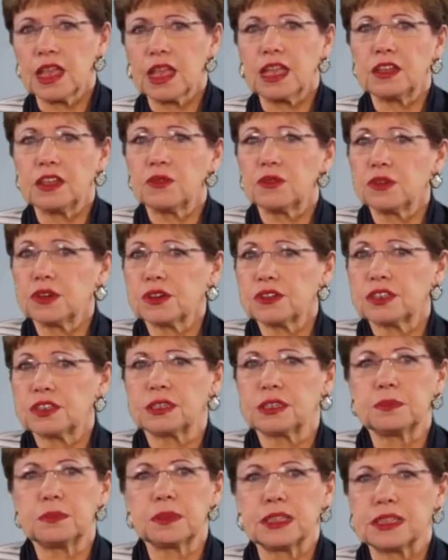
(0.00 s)
In order
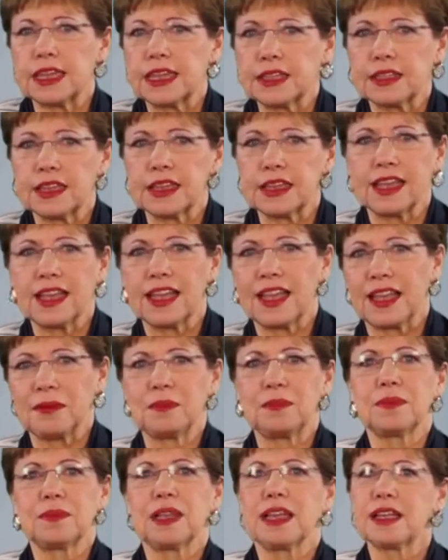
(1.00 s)
to play the
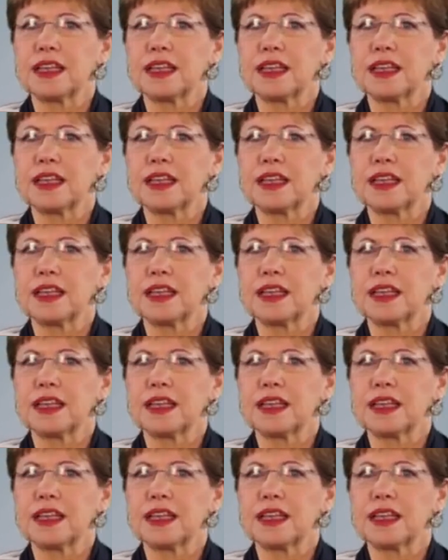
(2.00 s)
game